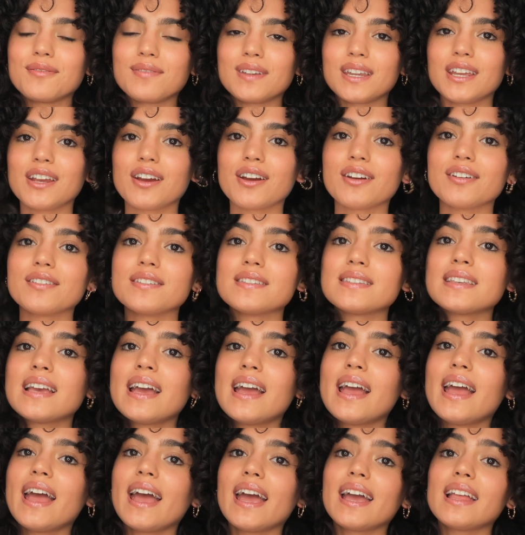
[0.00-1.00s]
videos,
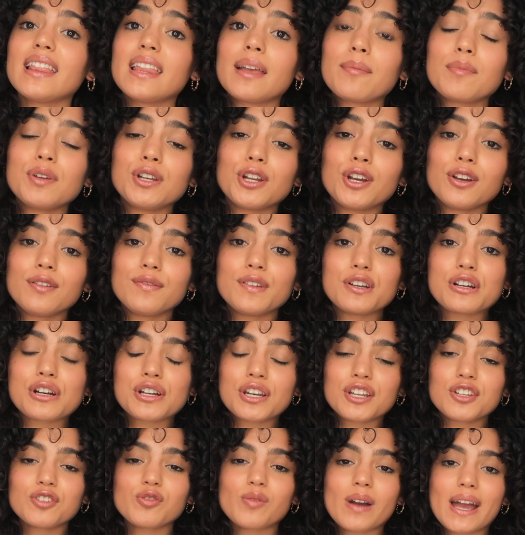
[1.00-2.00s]
and let me know if you're
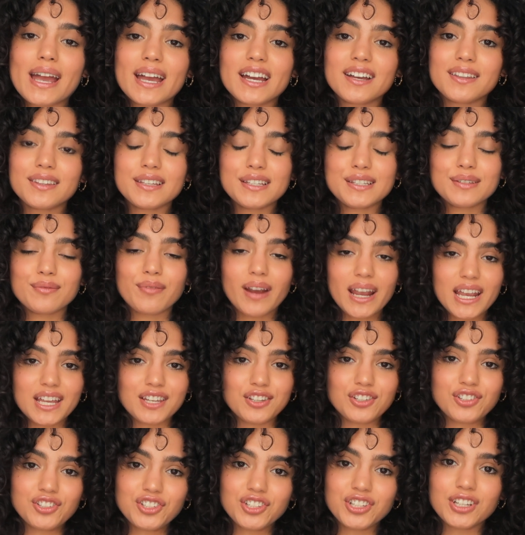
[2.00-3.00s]
going to try out this
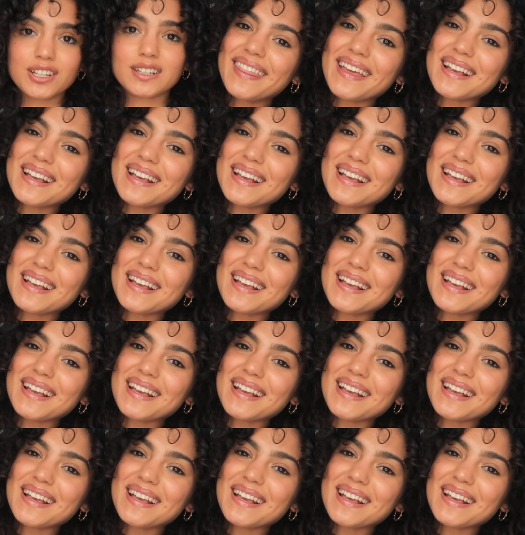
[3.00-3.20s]
range.